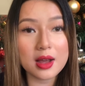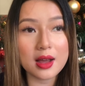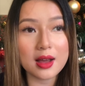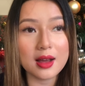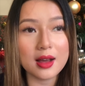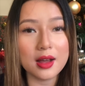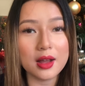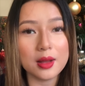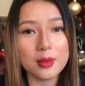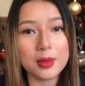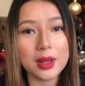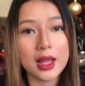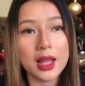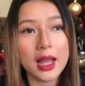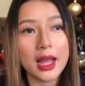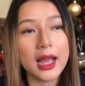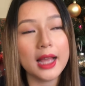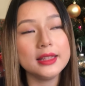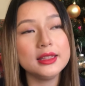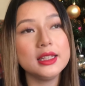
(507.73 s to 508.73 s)
um
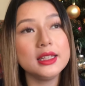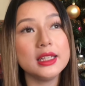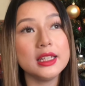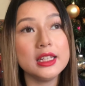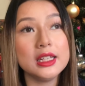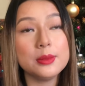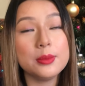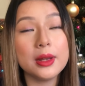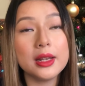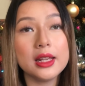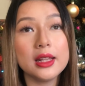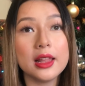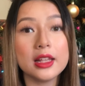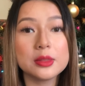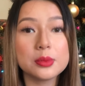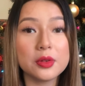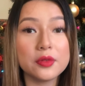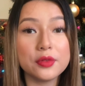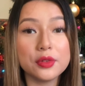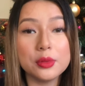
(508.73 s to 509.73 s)
I think anybody likes
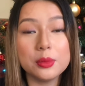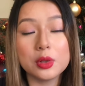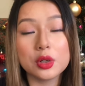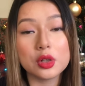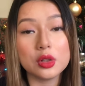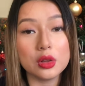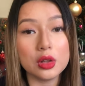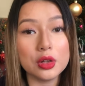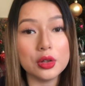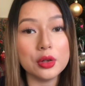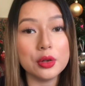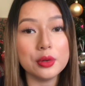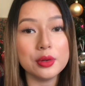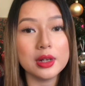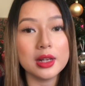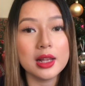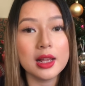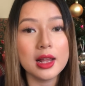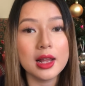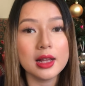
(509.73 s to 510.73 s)
perfume or cologne.